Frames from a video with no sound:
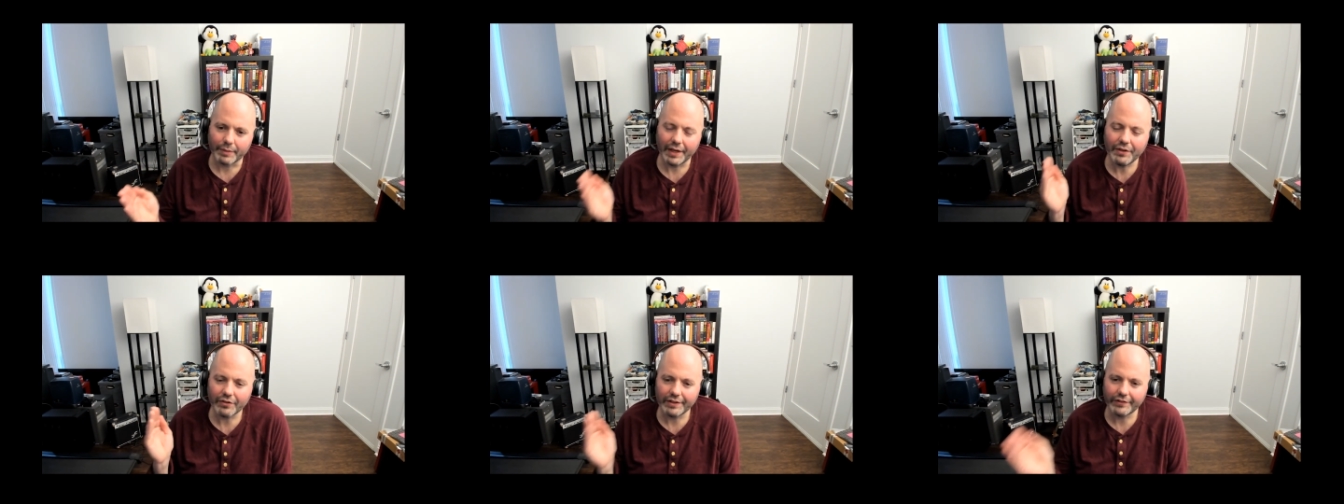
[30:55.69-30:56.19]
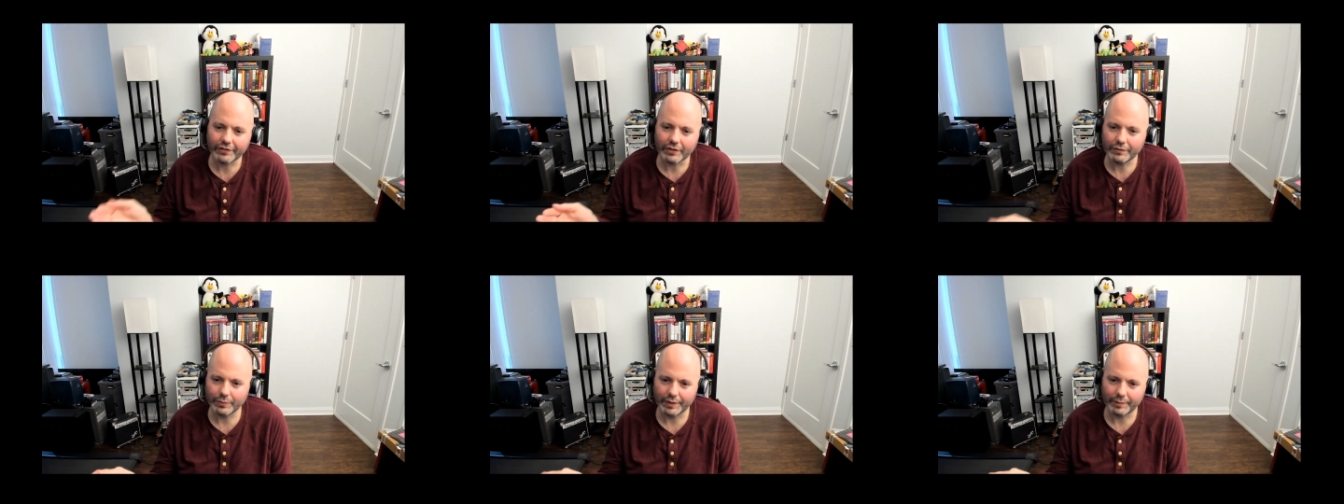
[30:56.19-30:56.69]
Binary
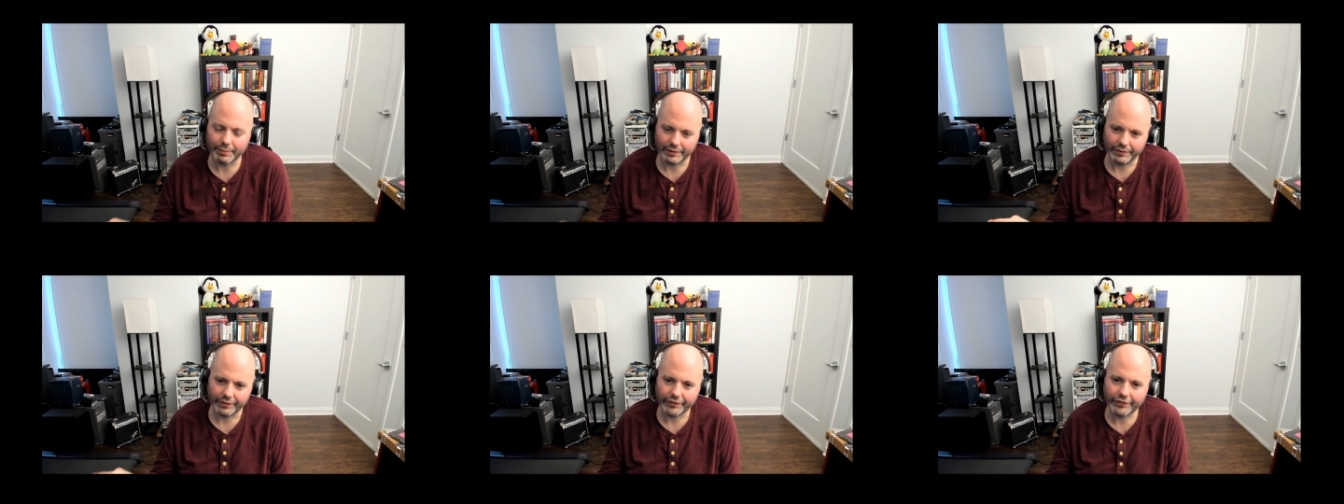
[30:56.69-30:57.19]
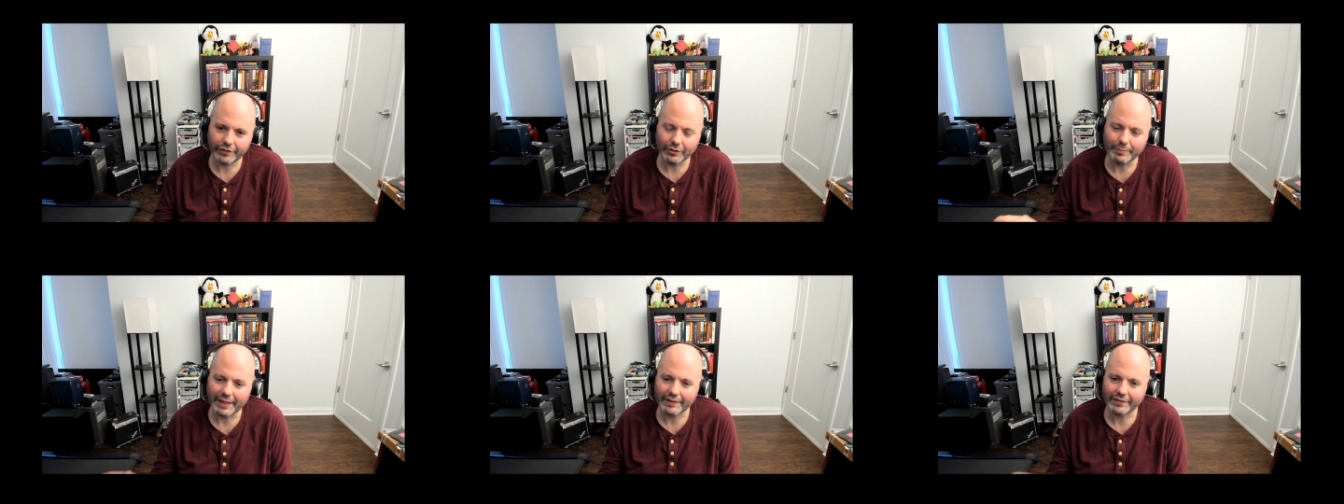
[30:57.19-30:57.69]
software build
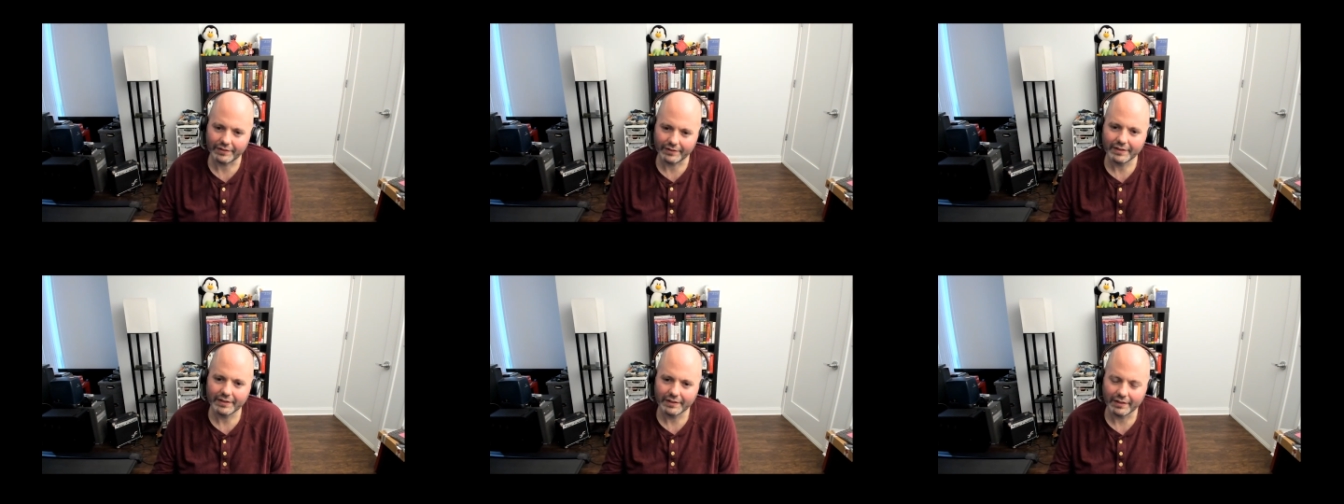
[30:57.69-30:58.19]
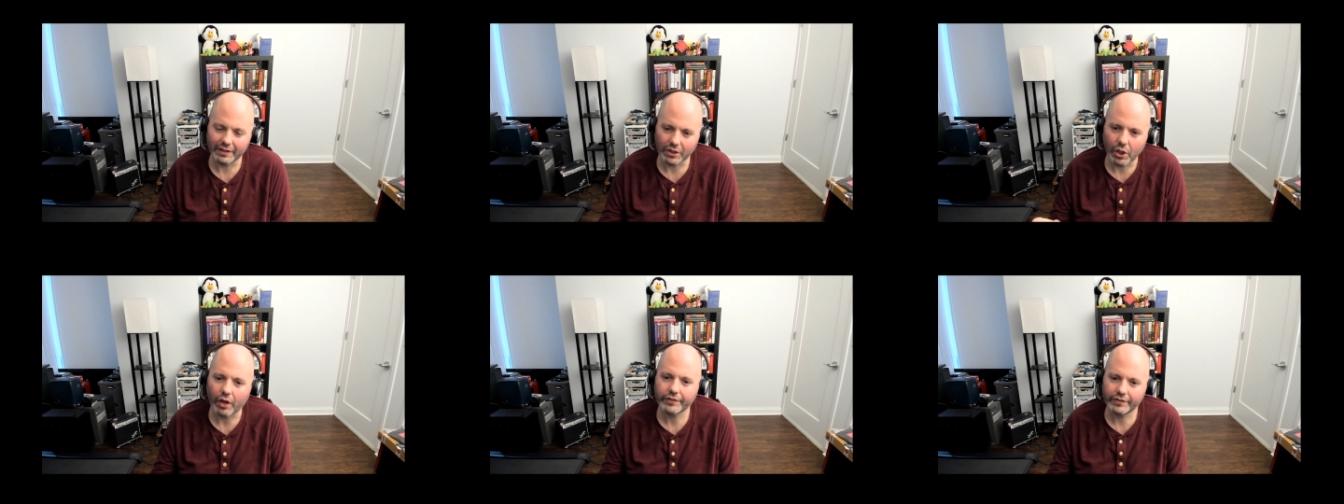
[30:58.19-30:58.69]
still mattered a
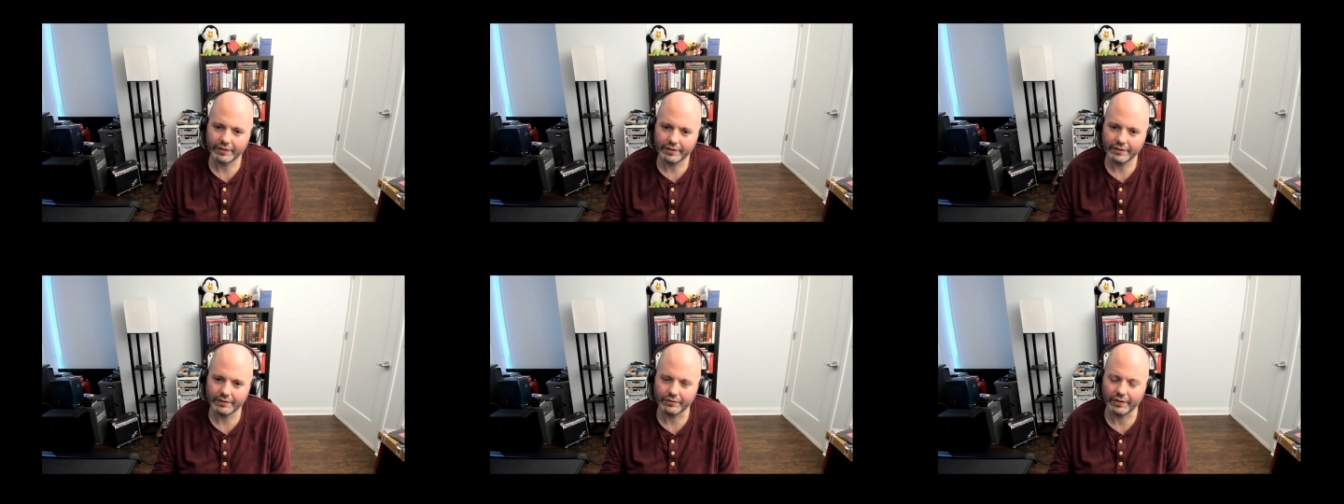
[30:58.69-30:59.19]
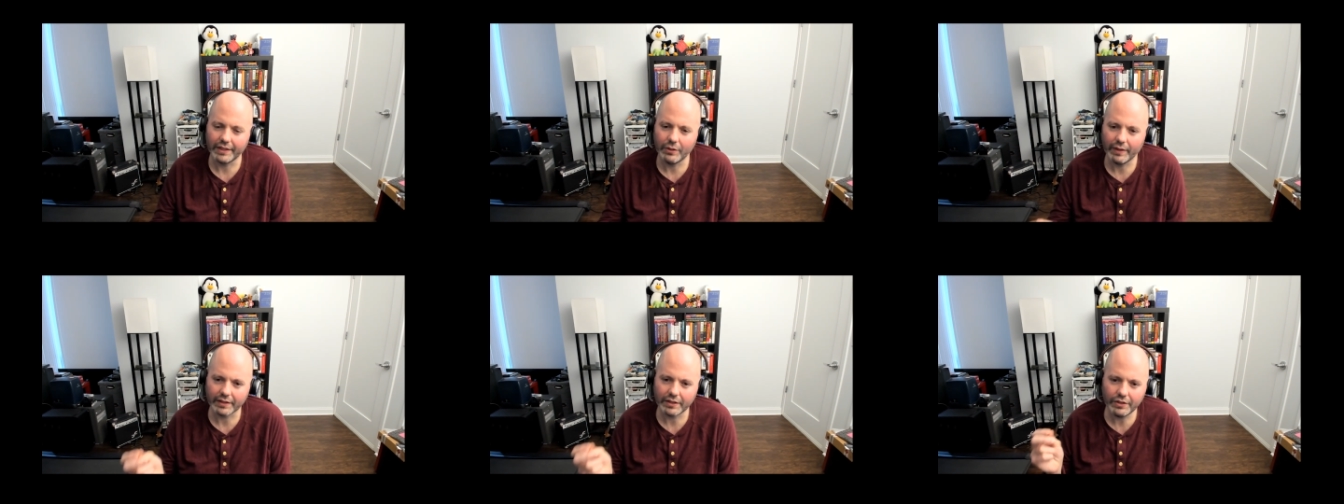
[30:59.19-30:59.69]
lot, right?
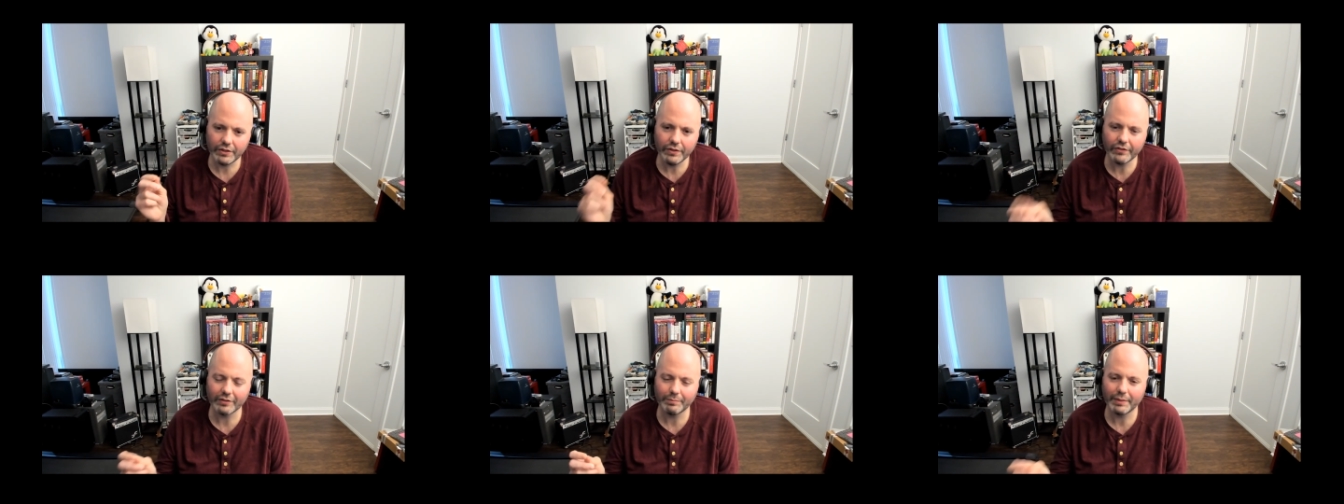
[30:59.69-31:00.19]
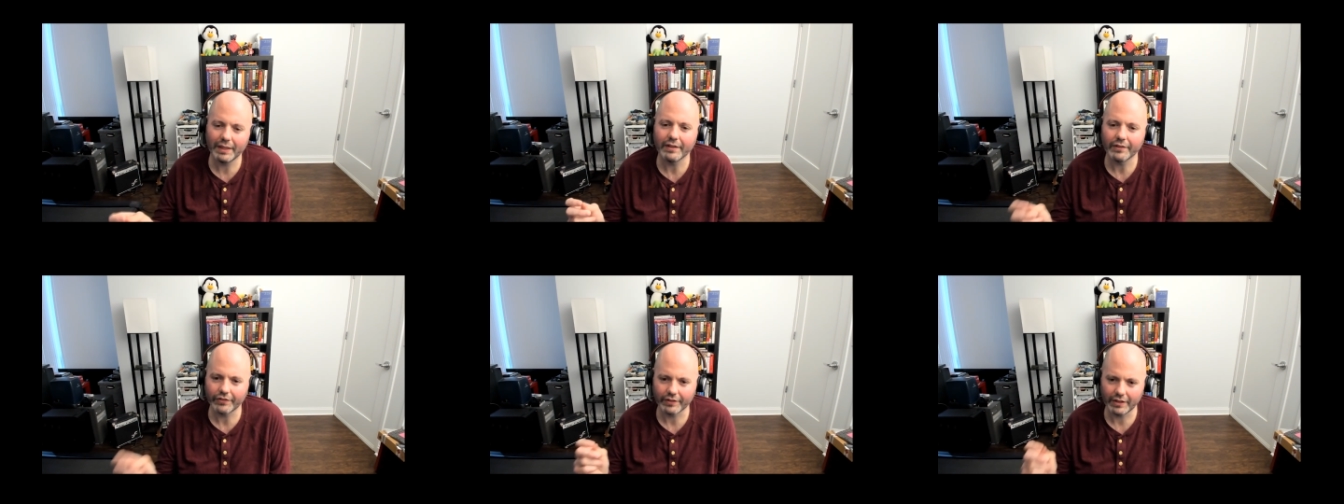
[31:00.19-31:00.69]
You had a huge
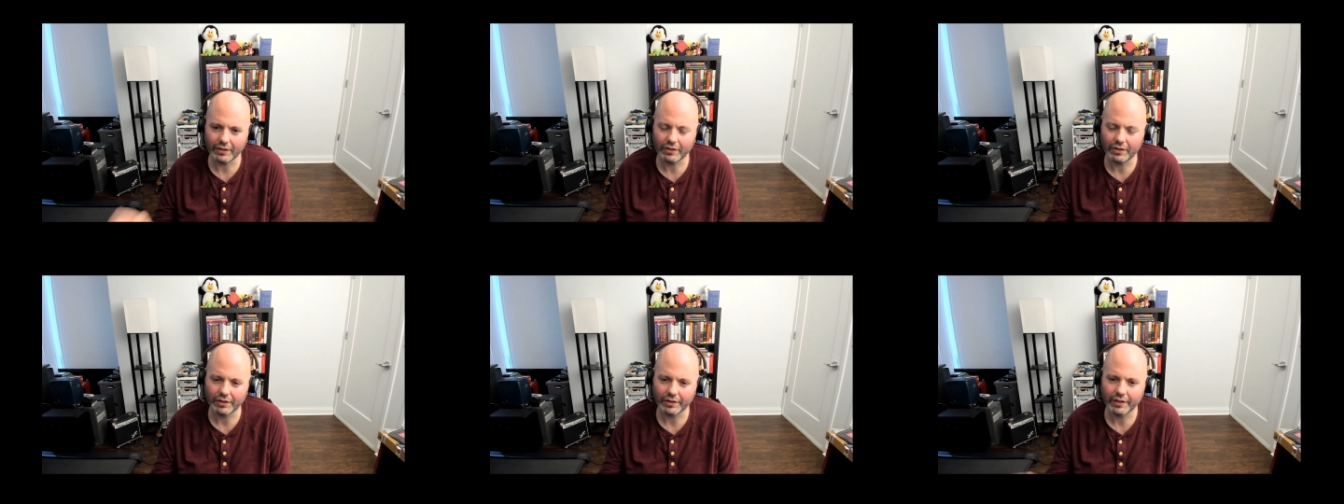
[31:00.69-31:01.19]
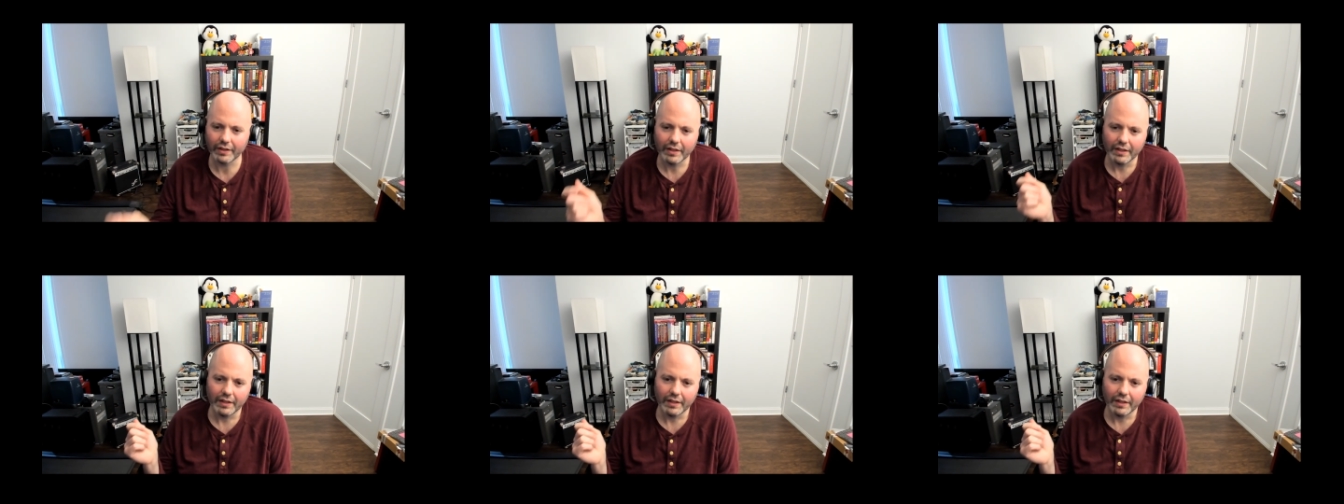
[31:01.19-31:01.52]
dependency on